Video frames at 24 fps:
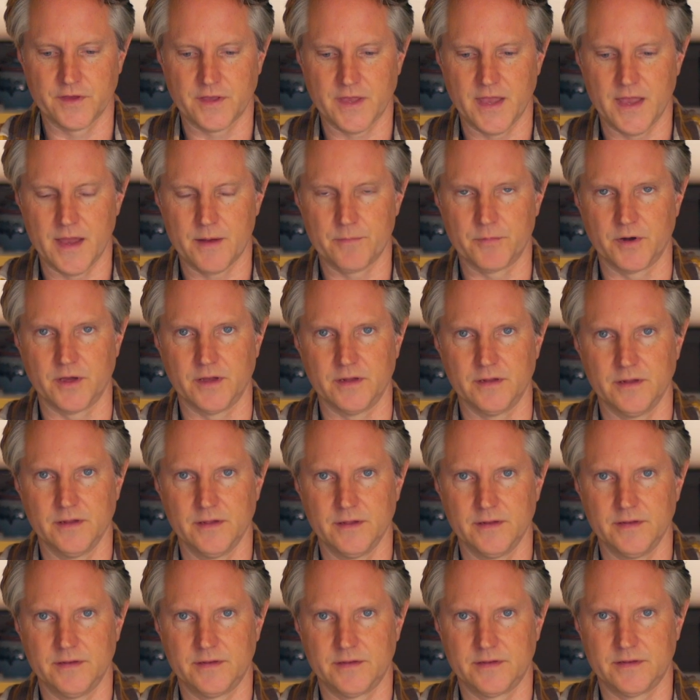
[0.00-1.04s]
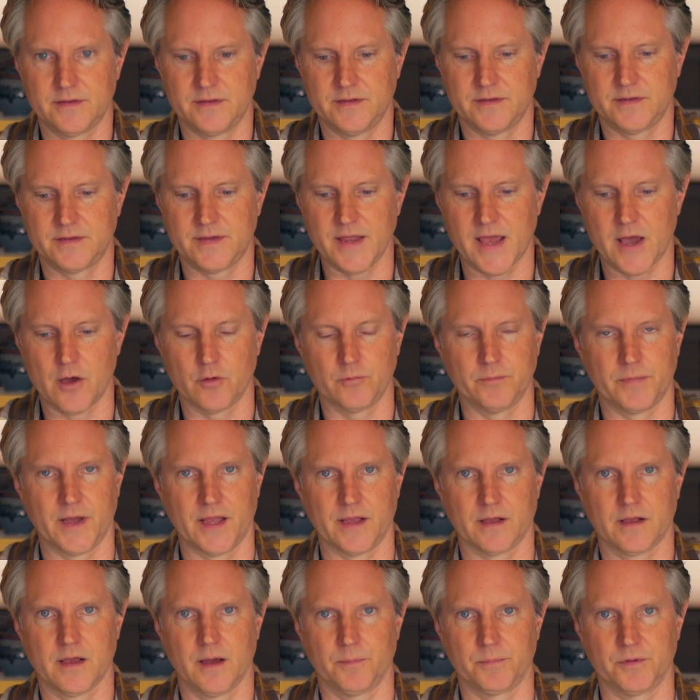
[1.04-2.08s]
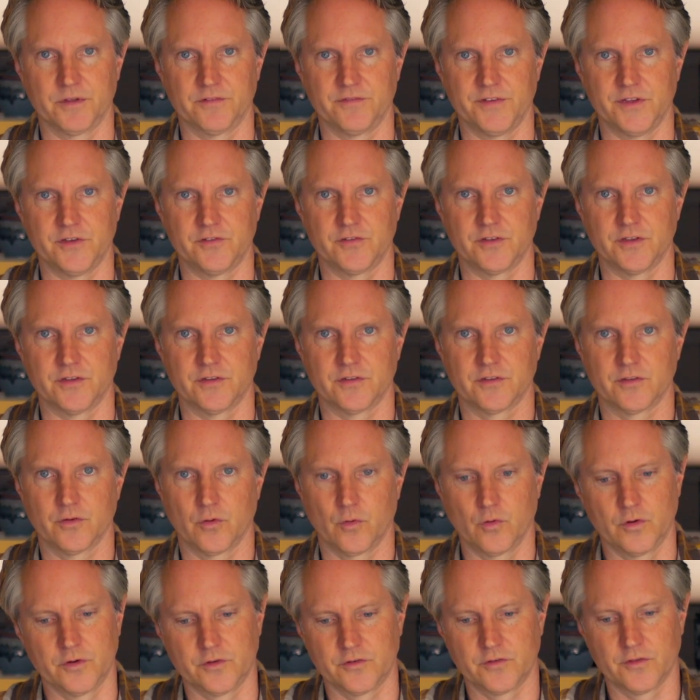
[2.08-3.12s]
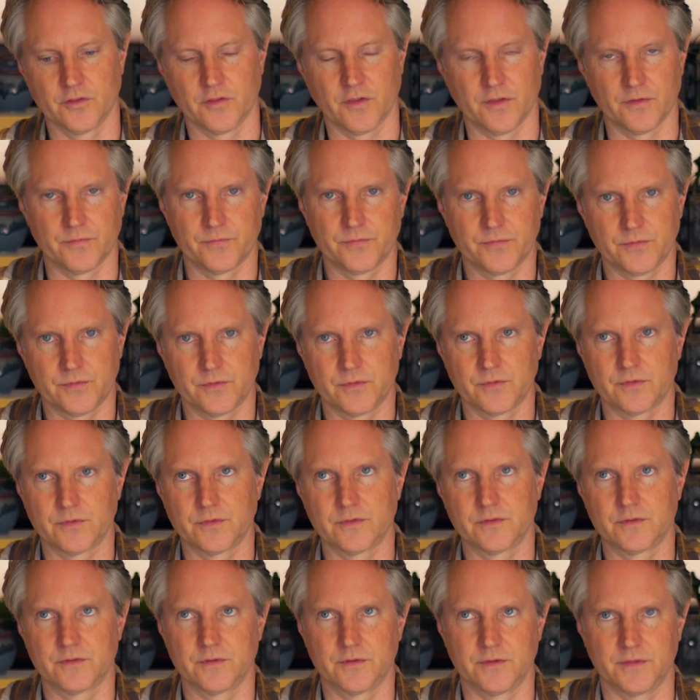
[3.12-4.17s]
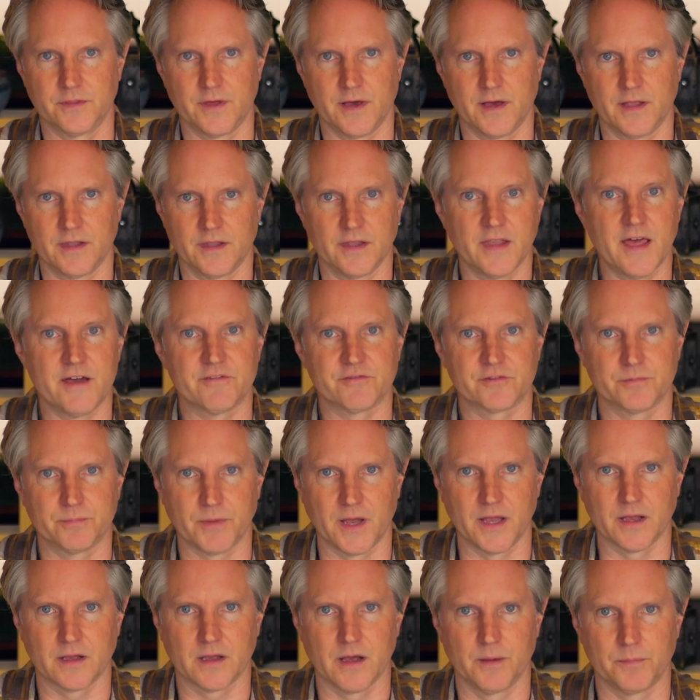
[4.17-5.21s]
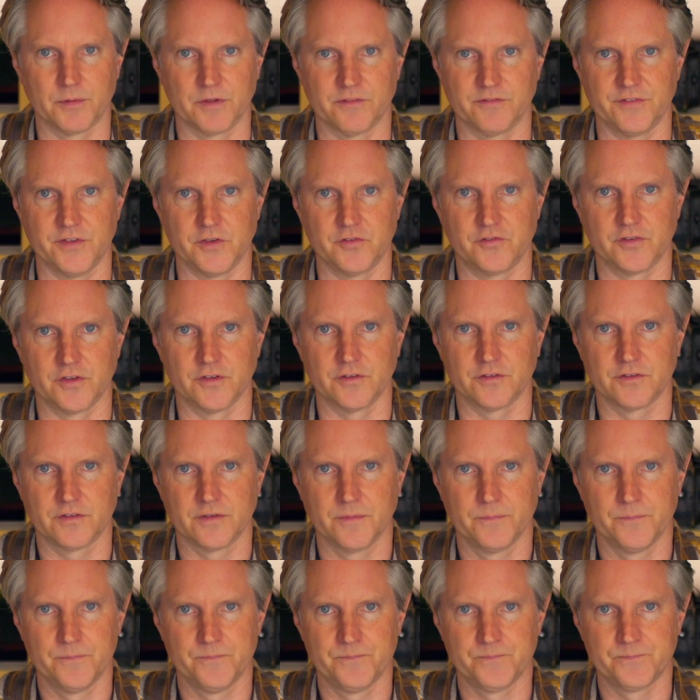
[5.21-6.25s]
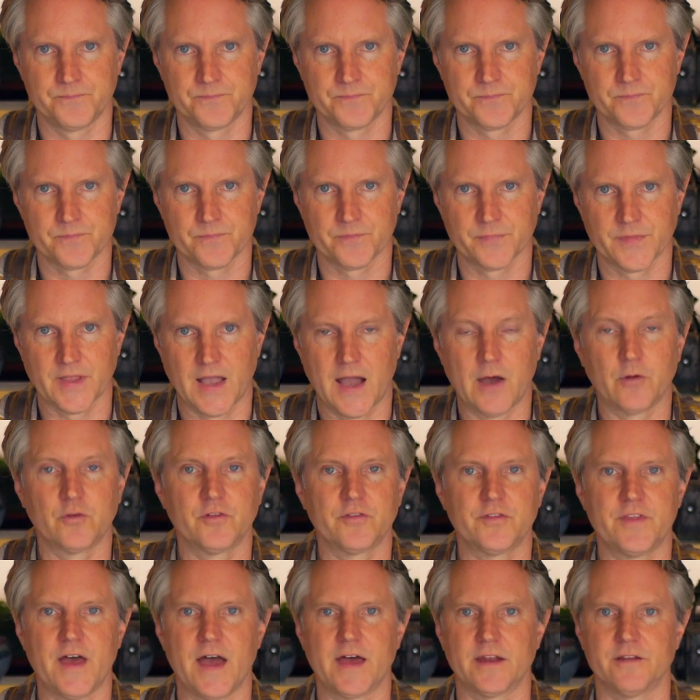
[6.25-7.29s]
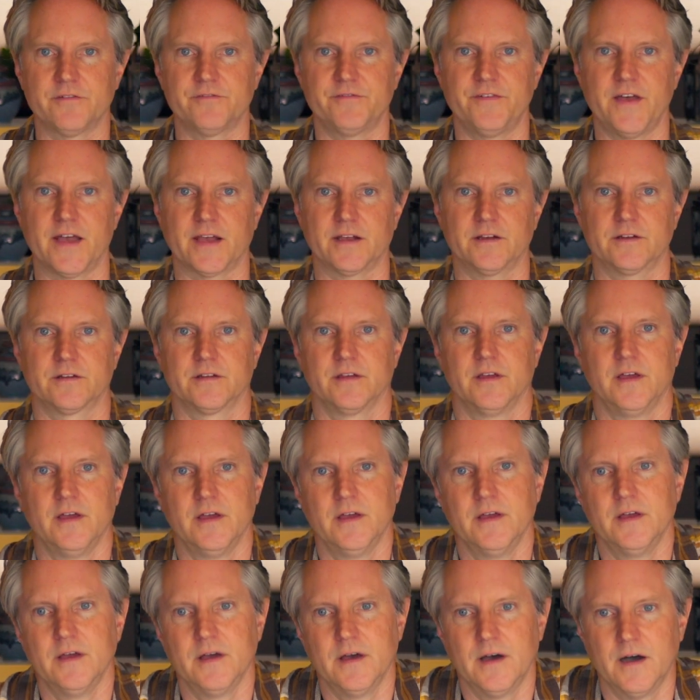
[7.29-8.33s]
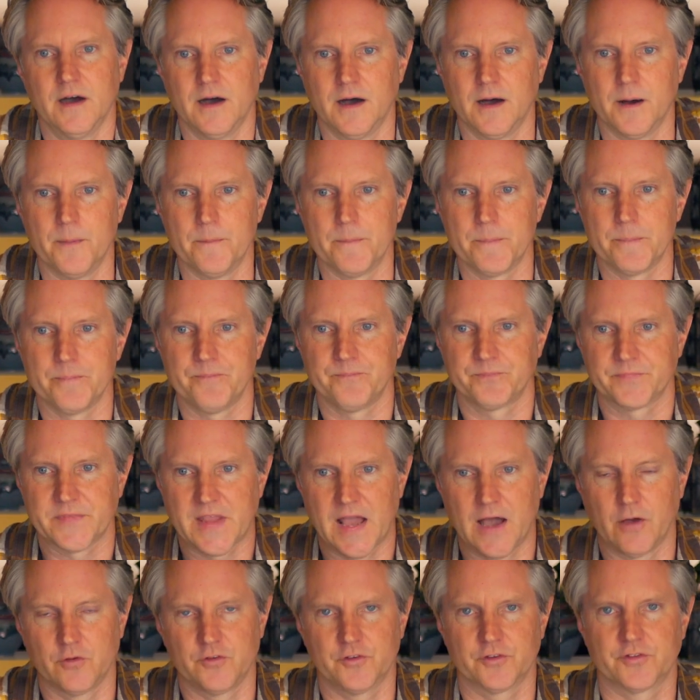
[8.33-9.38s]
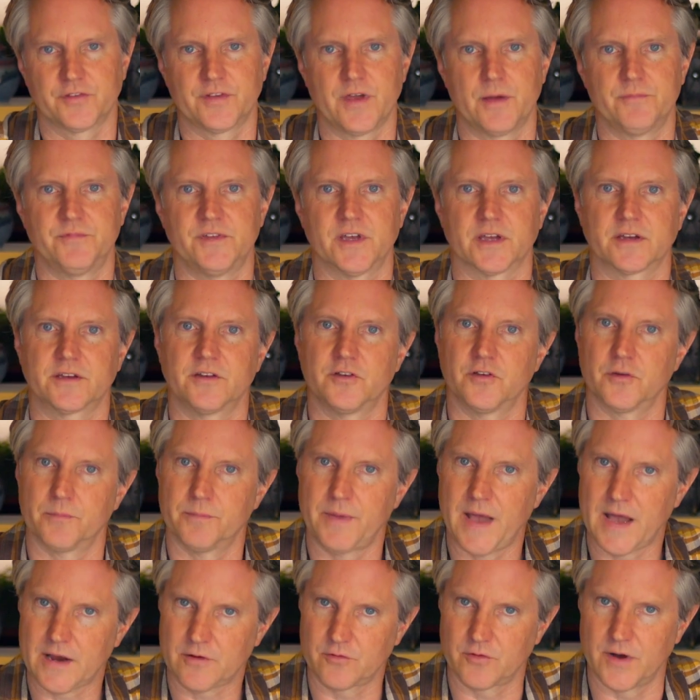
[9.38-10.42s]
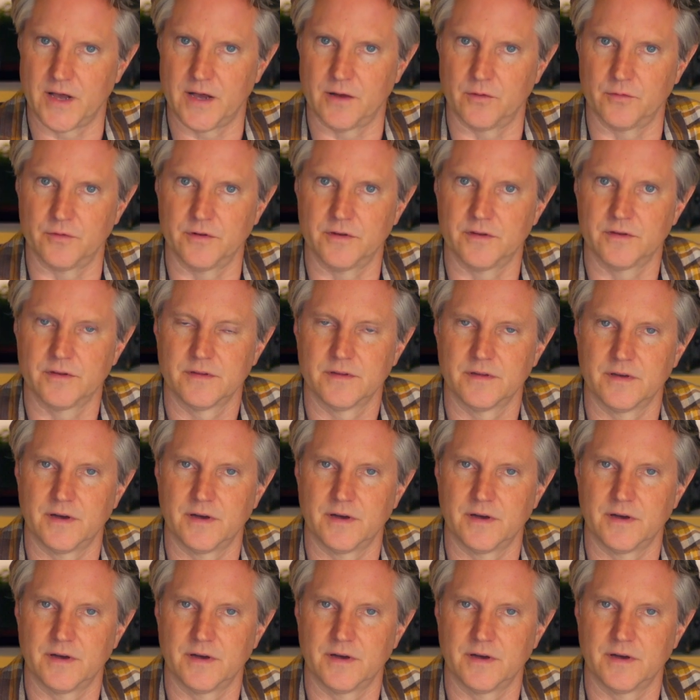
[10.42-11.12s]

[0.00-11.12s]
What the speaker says: the camera down by a couple of inches, or to the left by a couple of inches? How does that affect how your subject and your background